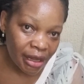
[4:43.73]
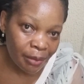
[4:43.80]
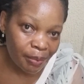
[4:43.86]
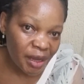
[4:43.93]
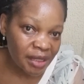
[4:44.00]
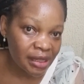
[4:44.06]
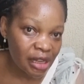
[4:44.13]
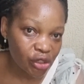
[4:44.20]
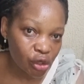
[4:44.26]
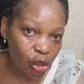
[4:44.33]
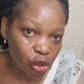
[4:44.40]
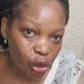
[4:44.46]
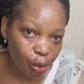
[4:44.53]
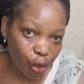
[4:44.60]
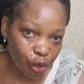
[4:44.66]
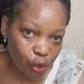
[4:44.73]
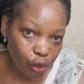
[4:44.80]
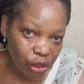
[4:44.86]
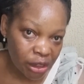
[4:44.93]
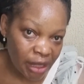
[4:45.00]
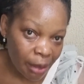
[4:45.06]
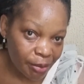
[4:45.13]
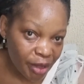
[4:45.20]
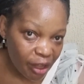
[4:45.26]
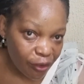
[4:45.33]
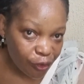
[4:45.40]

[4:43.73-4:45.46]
a place they are not supposed to step their